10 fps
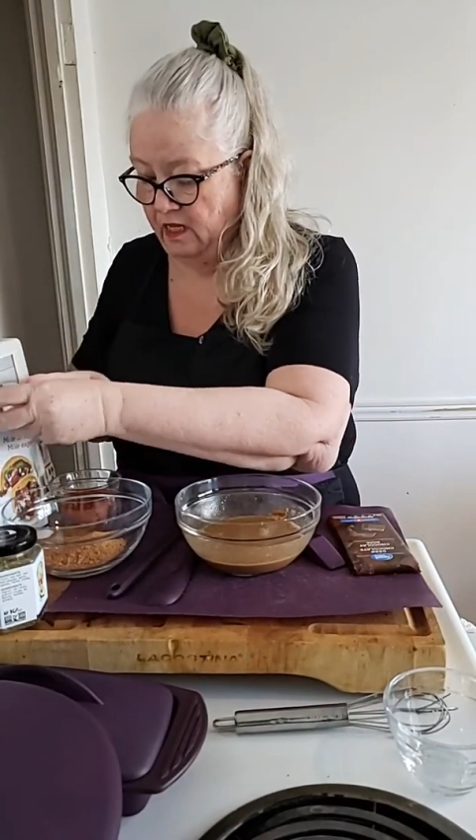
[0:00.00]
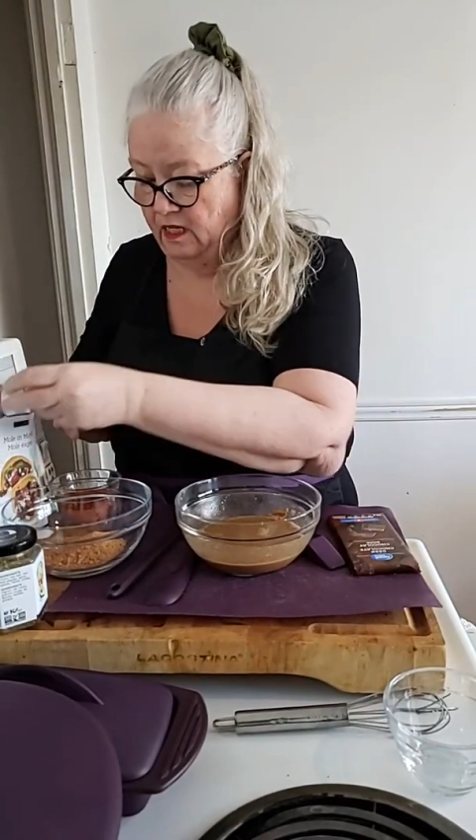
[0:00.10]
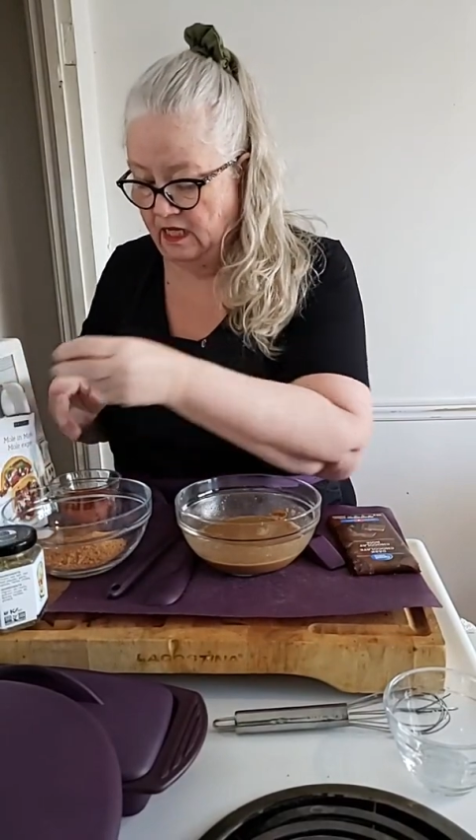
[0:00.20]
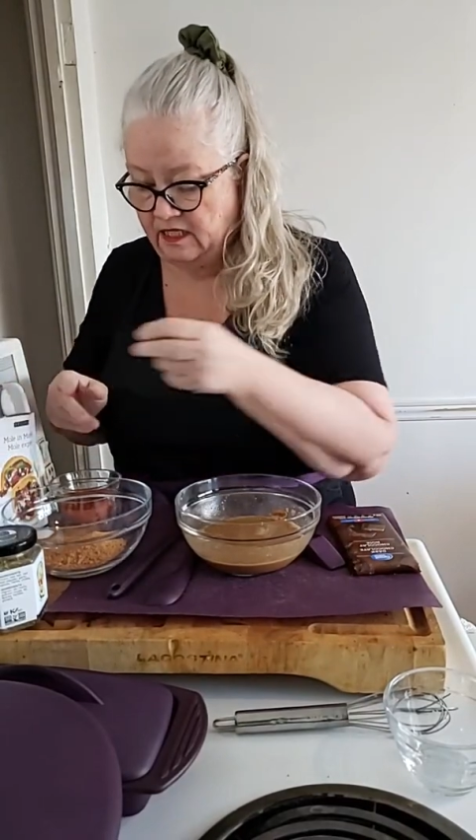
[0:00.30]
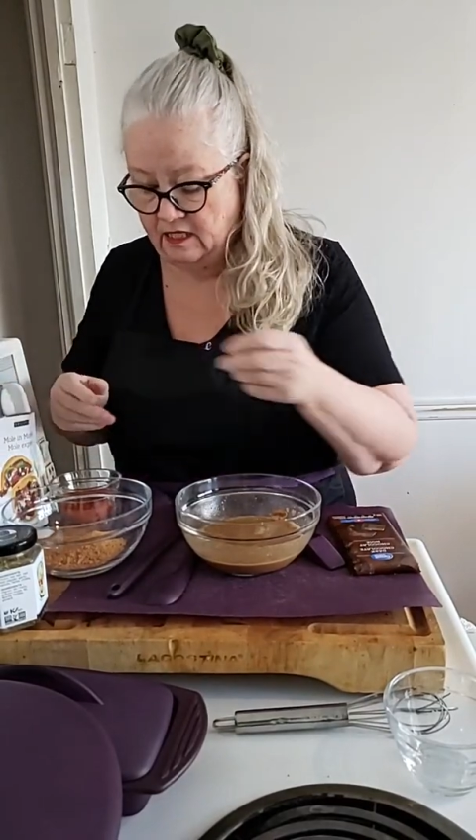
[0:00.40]

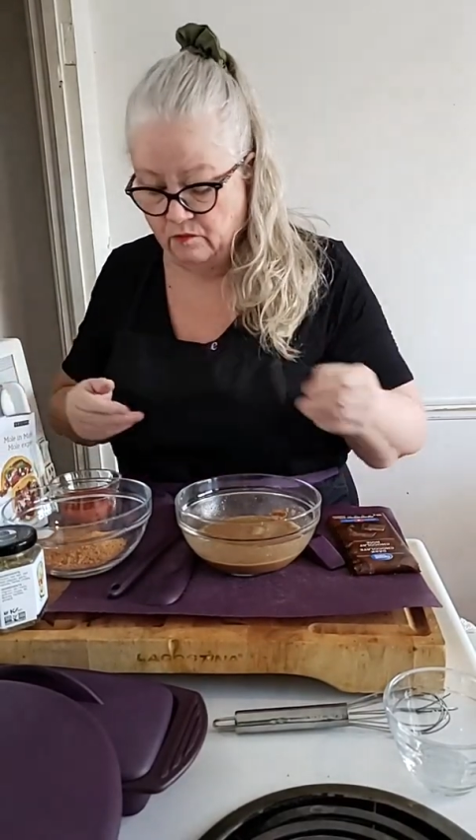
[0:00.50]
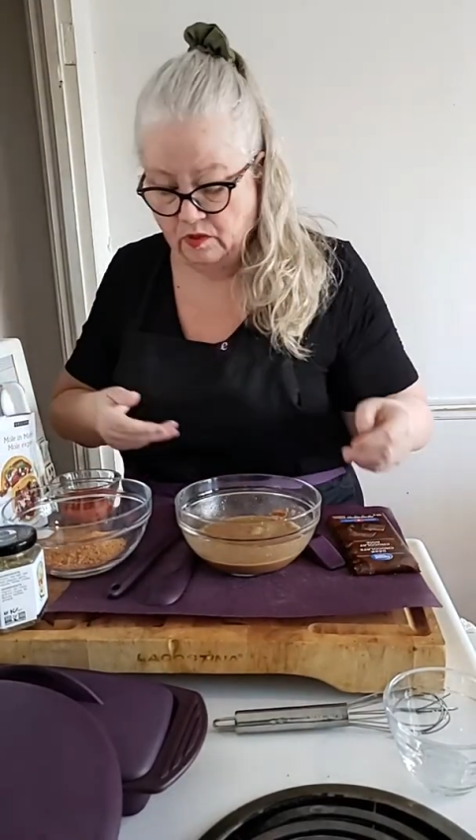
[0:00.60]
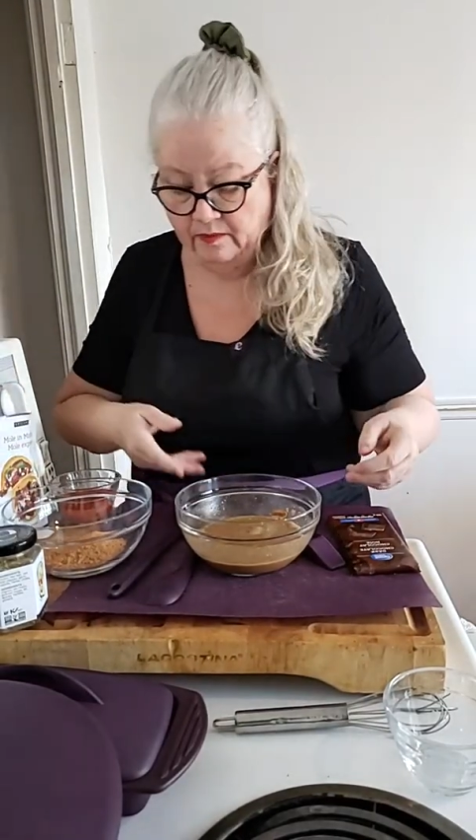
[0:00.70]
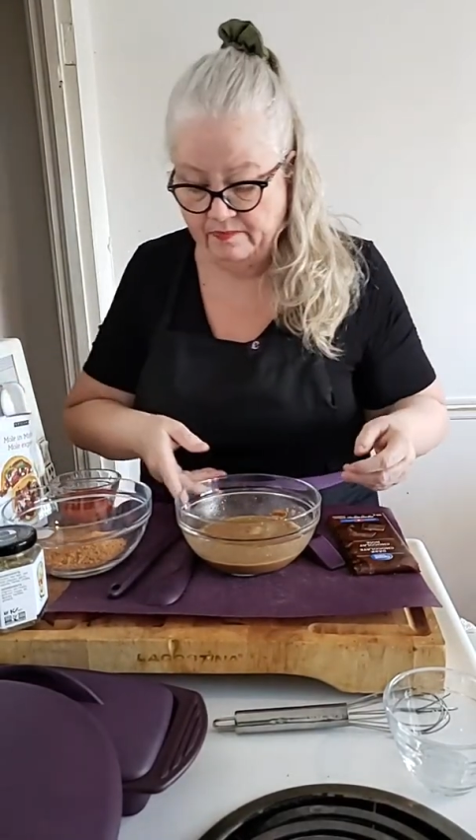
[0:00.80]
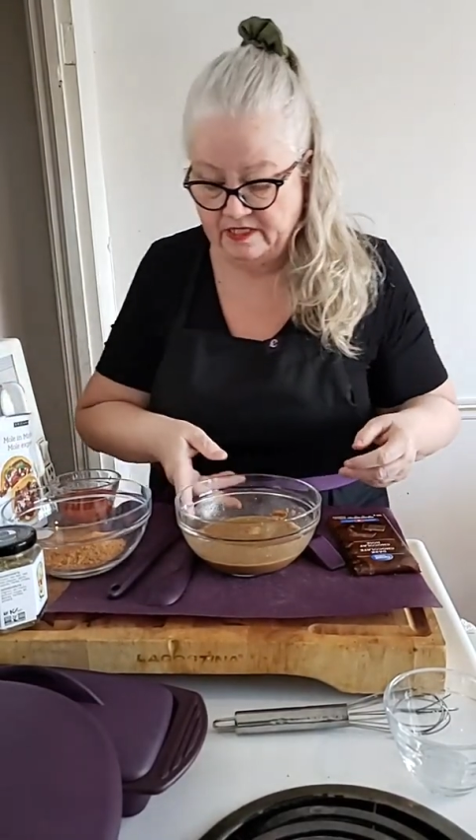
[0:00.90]
And then we'll
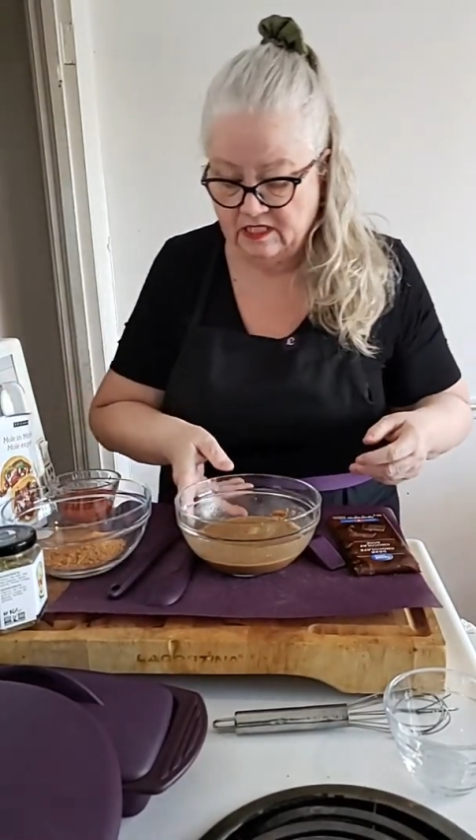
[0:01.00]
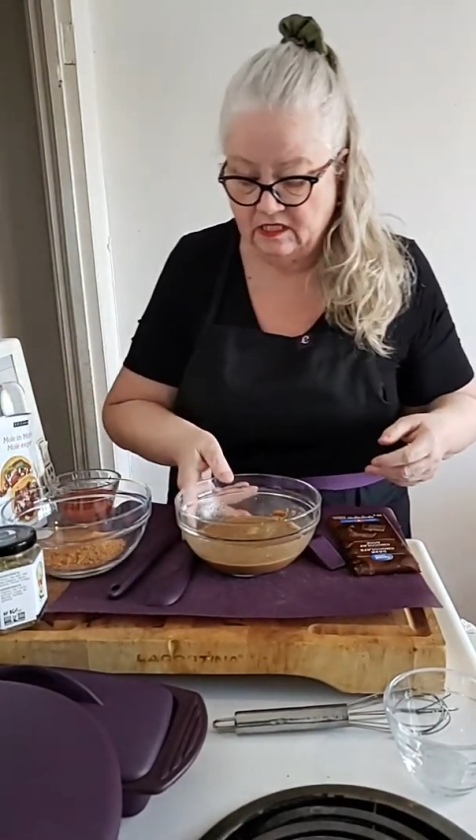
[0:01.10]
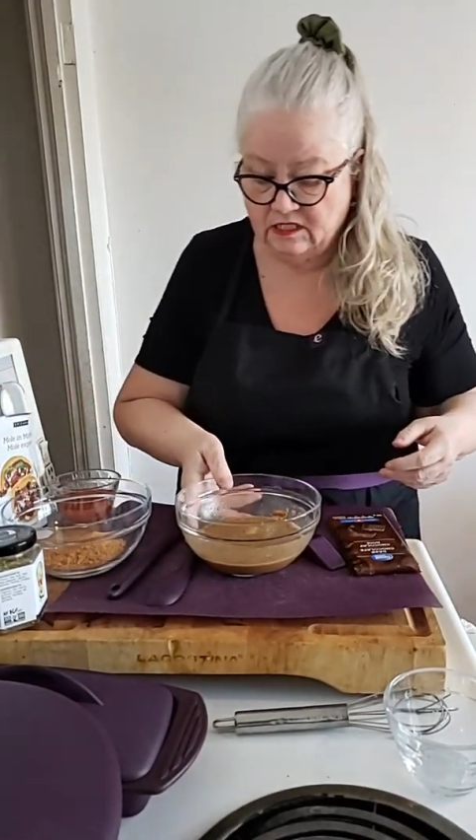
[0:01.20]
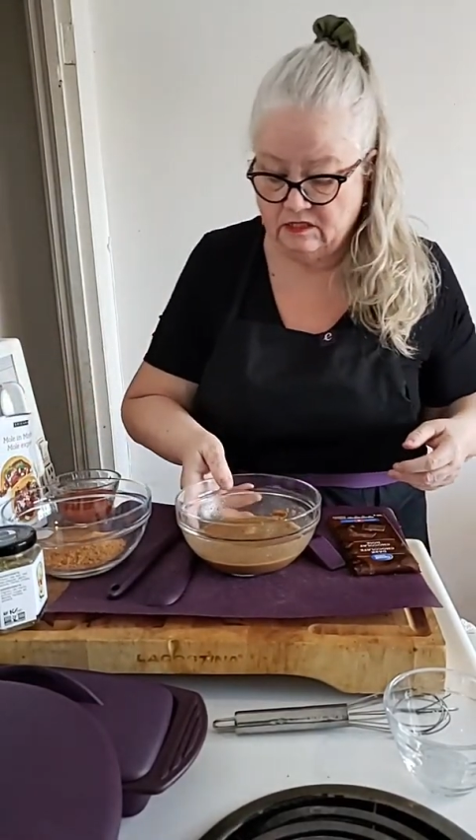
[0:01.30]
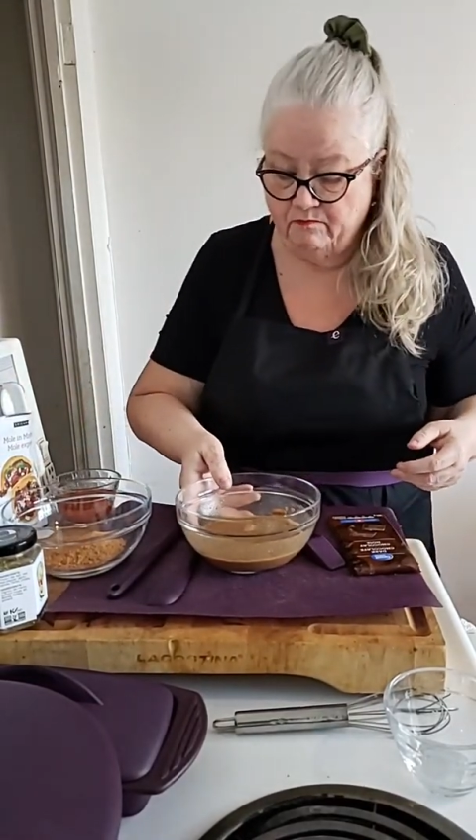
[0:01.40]
get busy
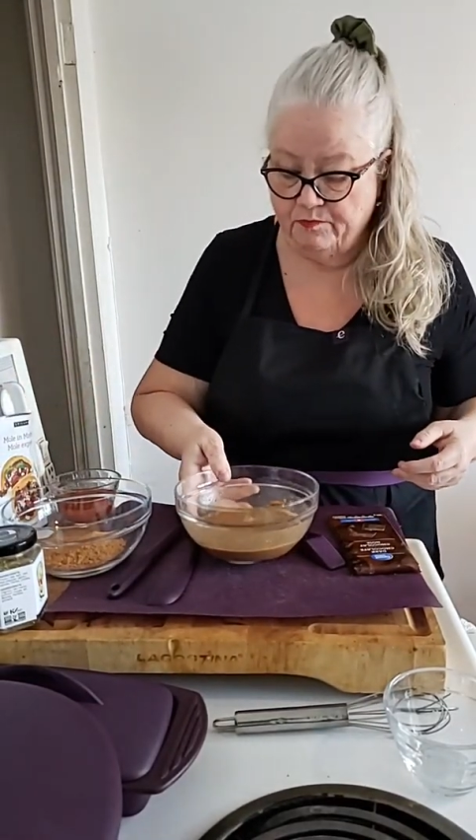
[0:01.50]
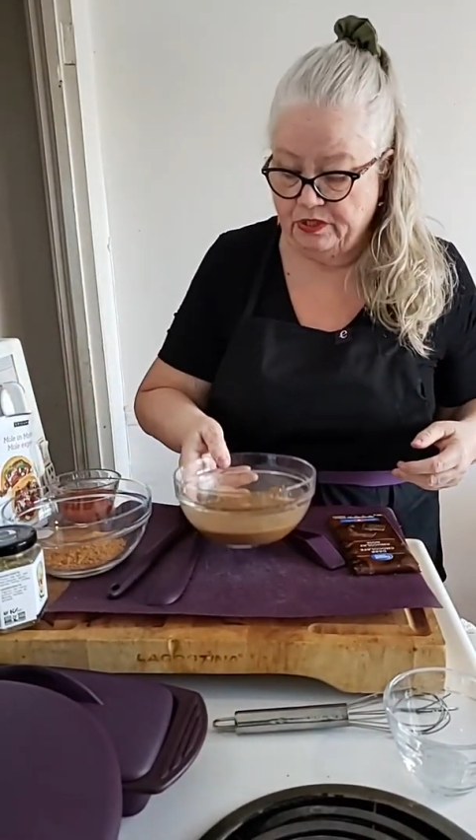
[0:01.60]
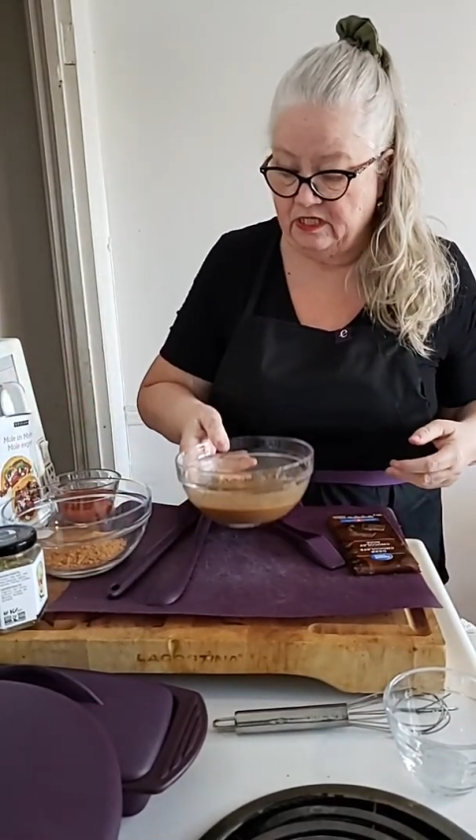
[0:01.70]
putting